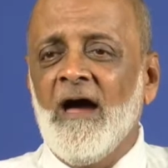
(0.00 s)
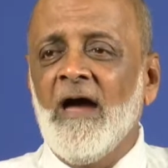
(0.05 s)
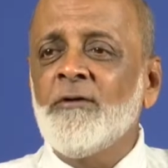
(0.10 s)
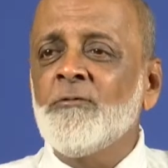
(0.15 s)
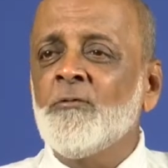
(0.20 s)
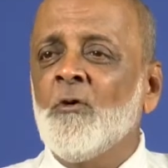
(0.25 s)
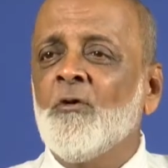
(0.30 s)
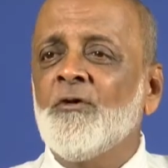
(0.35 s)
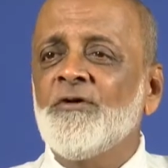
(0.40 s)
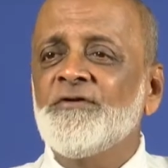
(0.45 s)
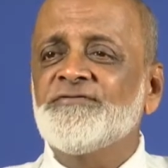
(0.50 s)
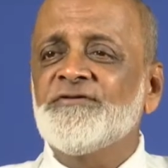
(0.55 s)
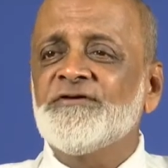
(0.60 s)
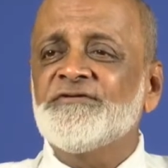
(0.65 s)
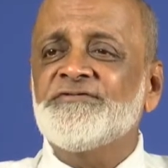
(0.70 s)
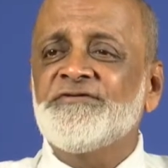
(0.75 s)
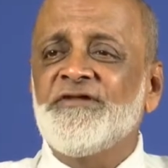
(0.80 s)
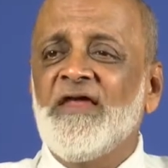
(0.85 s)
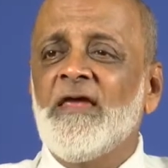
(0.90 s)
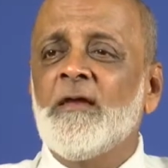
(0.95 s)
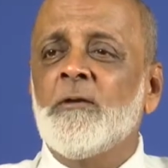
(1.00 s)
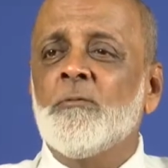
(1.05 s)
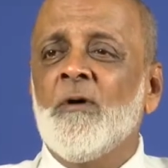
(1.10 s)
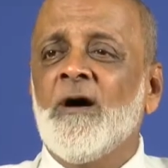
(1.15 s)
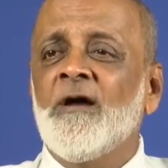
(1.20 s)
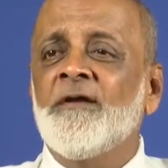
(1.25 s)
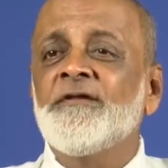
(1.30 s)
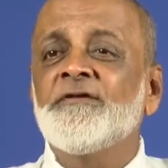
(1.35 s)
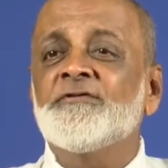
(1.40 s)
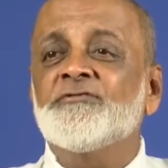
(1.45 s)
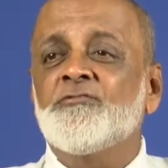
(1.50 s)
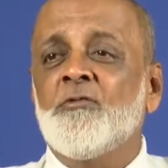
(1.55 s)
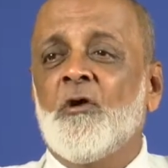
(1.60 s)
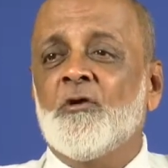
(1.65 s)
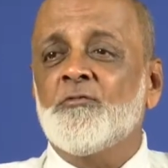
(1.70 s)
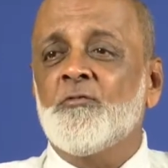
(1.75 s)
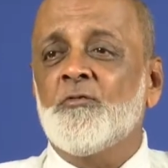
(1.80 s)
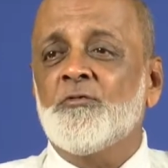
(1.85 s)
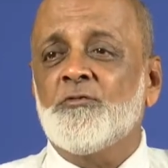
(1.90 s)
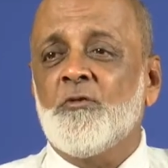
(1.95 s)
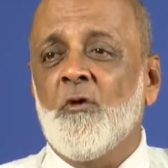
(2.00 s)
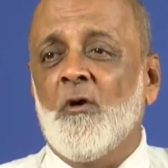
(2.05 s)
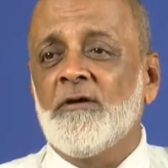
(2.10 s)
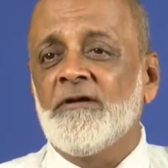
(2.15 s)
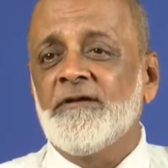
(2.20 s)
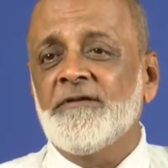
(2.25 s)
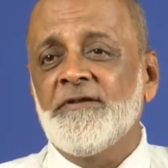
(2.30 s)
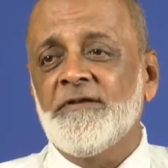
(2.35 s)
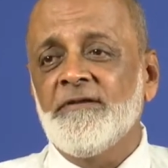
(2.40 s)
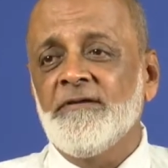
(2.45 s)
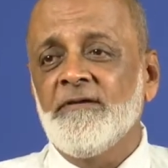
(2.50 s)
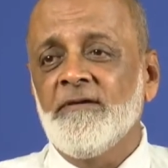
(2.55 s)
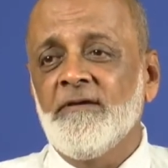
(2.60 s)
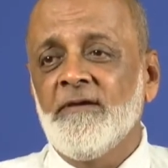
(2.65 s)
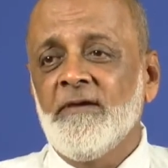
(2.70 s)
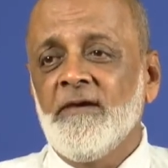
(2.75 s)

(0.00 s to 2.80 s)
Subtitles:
I know it's a stale one, it's not good quality.